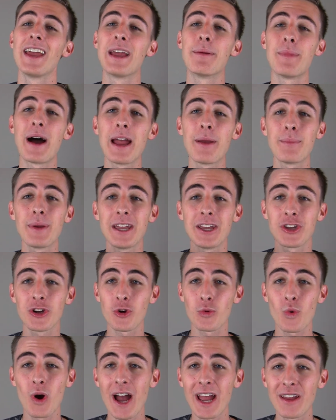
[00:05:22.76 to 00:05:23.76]
It might be
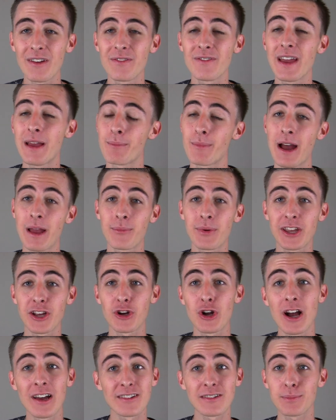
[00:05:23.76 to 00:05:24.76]
your wife, it might be
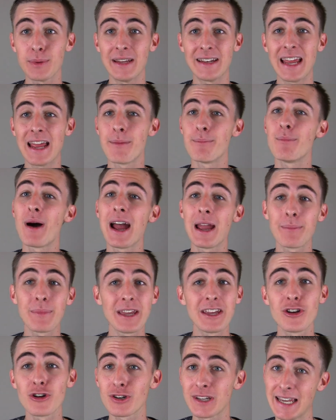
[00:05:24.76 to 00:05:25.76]
your husband, it might
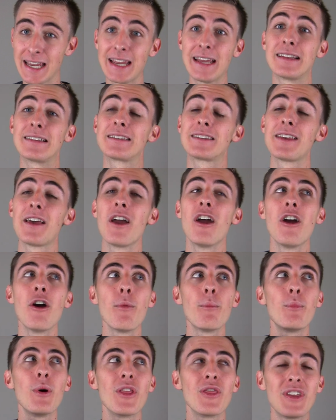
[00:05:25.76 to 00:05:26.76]
be your kids,
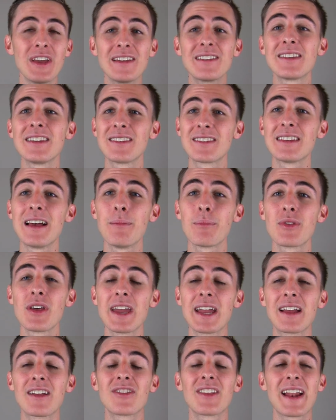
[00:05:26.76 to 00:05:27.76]
but this is
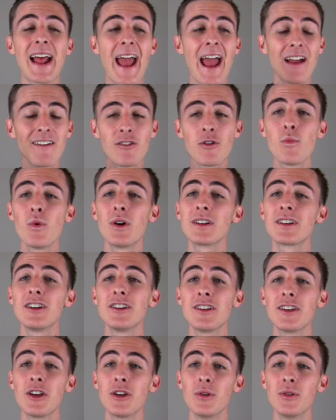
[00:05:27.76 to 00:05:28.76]
something that everyone
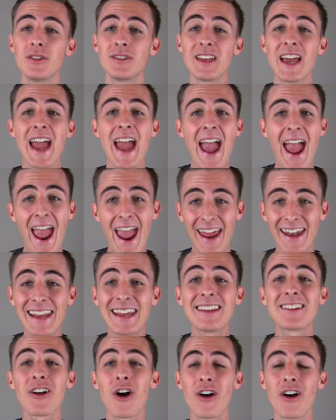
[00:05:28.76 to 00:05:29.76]
could use and
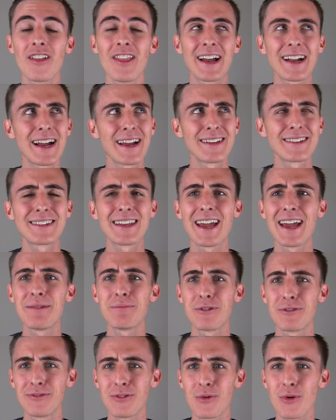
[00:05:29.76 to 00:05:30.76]
is, like I
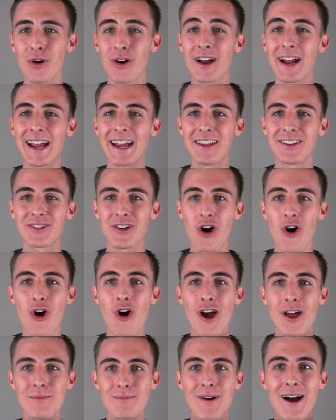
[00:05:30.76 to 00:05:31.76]
said before, is
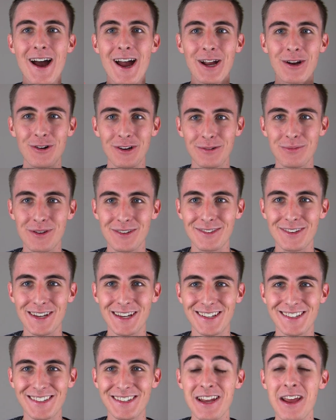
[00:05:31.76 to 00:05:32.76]
on my Christmas
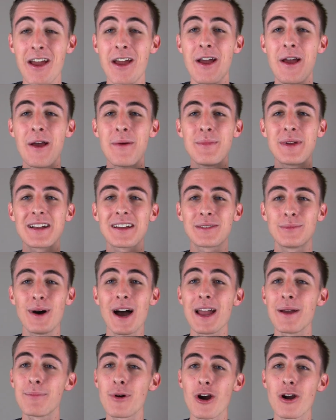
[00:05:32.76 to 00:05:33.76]
list because
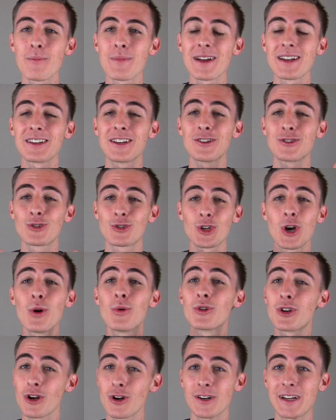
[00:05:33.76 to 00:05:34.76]
my apartment gets
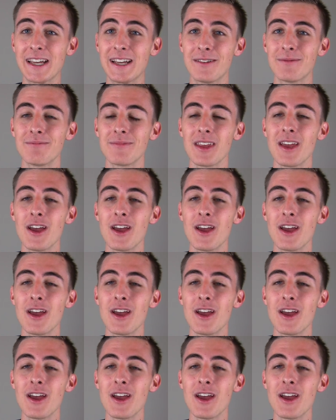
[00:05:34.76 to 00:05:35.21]
so dirty.